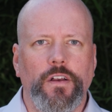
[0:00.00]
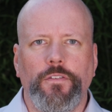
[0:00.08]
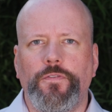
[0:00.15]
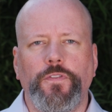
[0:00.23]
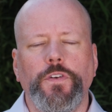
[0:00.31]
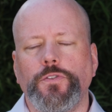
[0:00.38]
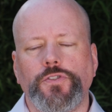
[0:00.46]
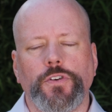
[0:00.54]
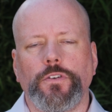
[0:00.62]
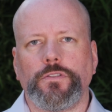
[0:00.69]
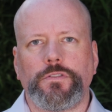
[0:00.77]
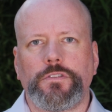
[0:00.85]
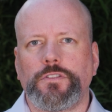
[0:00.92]

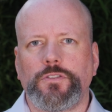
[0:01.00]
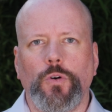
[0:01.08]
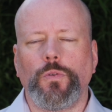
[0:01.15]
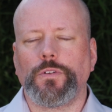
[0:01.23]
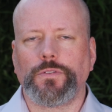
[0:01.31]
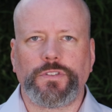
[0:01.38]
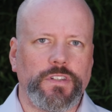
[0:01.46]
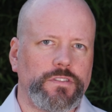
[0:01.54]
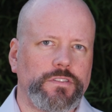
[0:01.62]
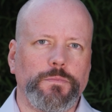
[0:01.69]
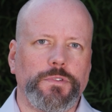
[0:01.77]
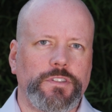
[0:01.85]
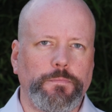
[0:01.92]
future solar
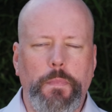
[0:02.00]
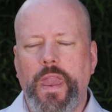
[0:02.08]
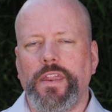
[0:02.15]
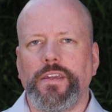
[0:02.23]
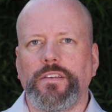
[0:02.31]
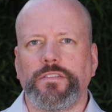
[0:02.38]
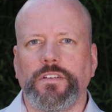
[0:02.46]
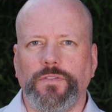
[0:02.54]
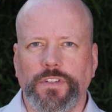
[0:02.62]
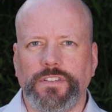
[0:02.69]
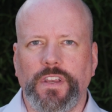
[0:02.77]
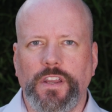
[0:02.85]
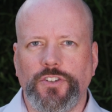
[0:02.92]
system spanning
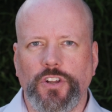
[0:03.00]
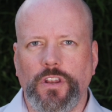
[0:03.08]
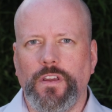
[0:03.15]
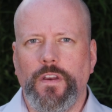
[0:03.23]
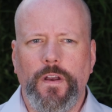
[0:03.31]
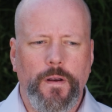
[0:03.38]
civilization.